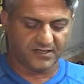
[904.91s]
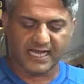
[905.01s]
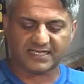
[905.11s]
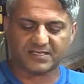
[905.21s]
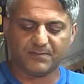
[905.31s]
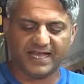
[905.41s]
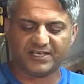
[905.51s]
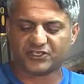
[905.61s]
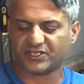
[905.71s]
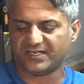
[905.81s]
Not to
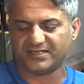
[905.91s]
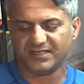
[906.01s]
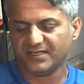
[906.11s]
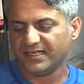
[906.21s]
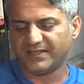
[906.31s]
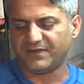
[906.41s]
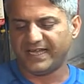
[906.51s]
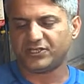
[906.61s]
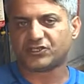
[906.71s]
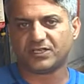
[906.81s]
mention,
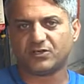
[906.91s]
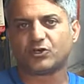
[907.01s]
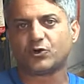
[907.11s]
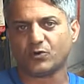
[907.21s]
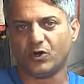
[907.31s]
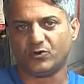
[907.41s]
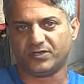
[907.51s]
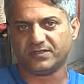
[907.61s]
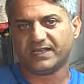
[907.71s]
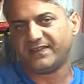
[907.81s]
eventually it'll
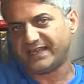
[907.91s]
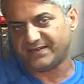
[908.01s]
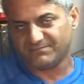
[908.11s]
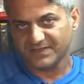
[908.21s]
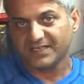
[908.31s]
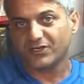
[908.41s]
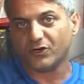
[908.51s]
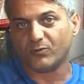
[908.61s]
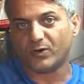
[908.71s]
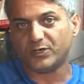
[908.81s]
corrode, and then
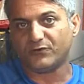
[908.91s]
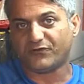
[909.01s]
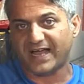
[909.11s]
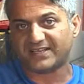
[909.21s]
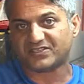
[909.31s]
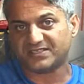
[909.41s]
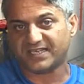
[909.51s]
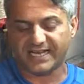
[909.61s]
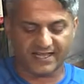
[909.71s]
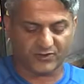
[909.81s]
what you fasten
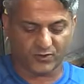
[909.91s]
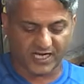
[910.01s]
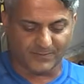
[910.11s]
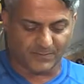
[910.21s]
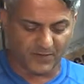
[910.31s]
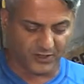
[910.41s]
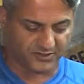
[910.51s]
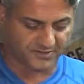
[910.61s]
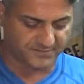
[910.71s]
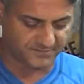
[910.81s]
together will come apart.